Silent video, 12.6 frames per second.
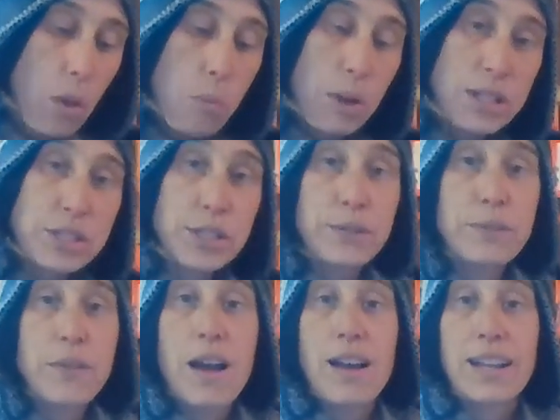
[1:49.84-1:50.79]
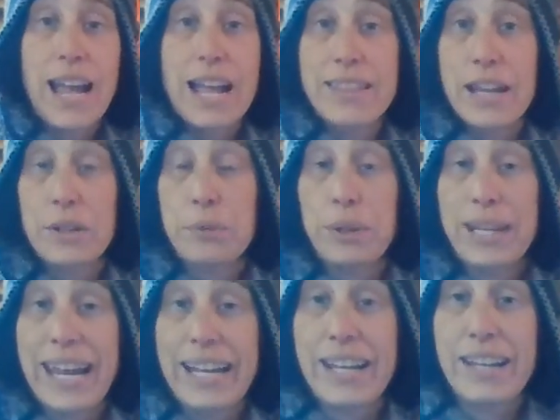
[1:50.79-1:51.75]
Once you've got that
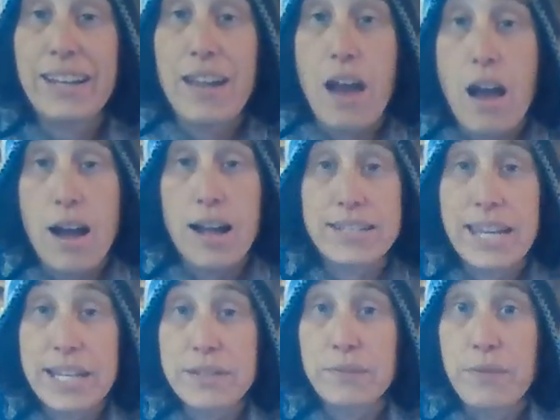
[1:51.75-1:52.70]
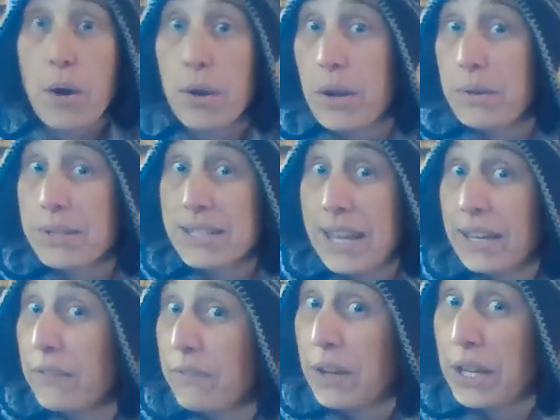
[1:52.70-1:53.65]
created, take some photos,
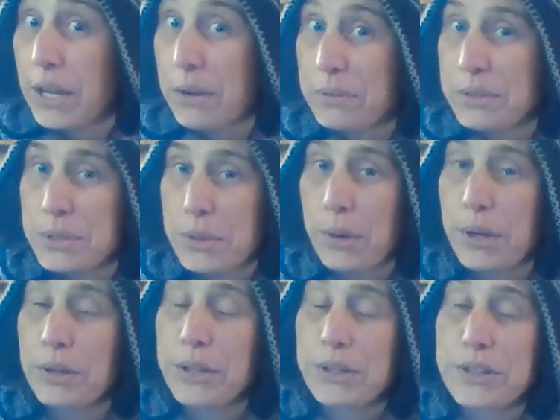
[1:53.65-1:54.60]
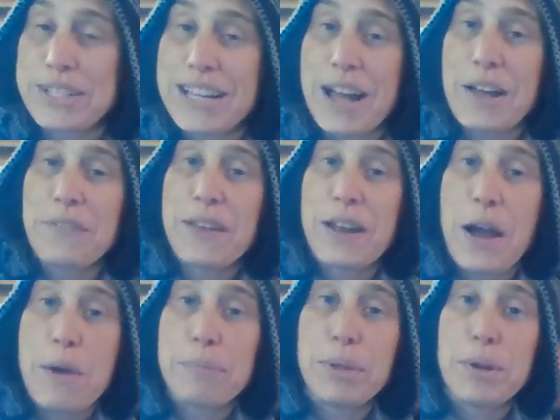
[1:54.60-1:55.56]
take a video tutorial yourself,
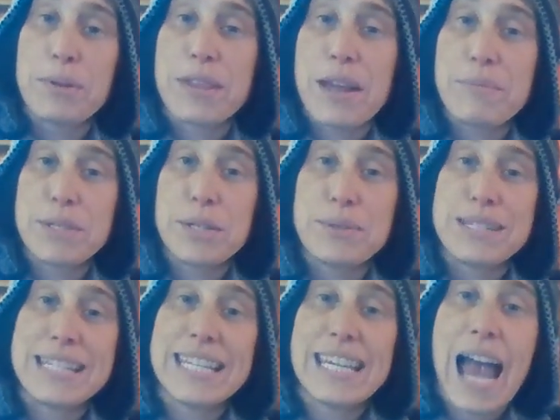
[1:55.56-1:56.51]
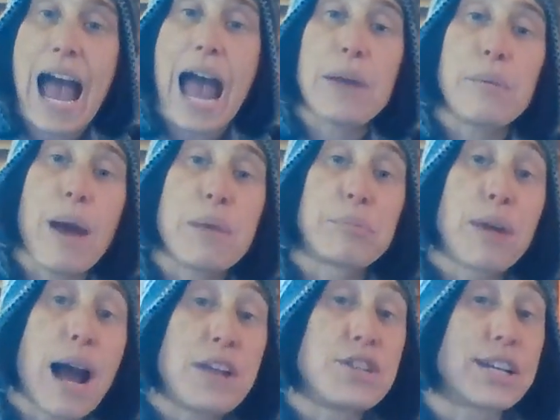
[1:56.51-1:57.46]
and upload them to
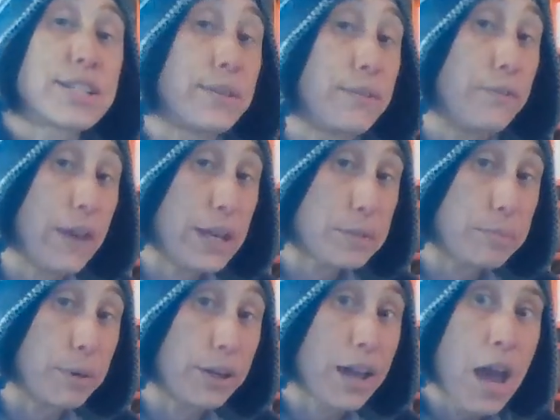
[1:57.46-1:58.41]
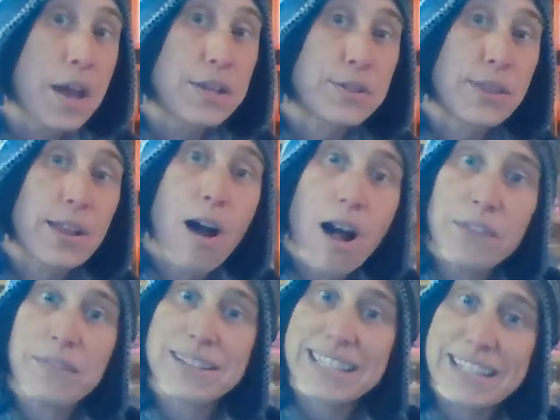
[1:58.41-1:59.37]
DIY Projects of Facebook so that
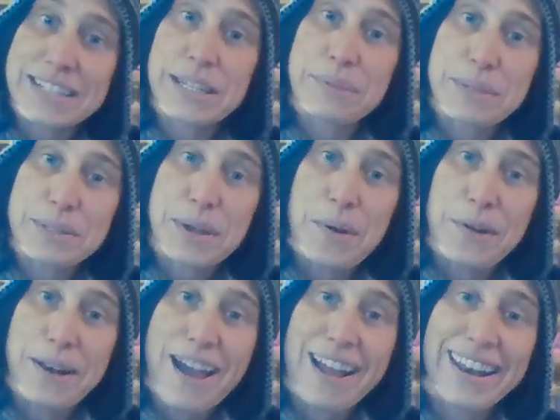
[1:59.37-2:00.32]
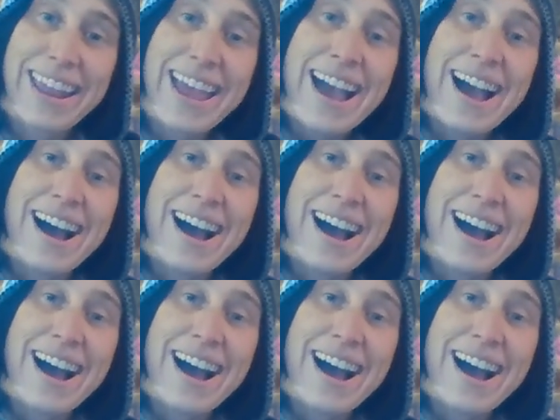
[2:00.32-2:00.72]
all of us can see what's going on.